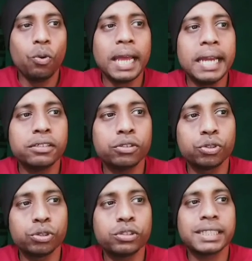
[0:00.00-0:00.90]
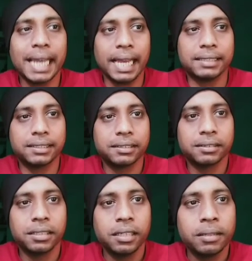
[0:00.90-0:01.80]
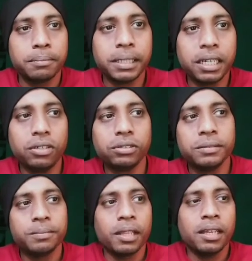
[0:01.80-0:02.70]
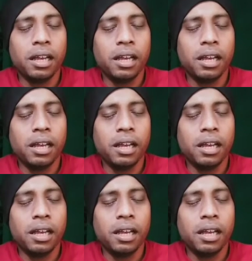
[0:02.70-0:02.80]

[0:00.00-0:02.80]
Ola introduced cash because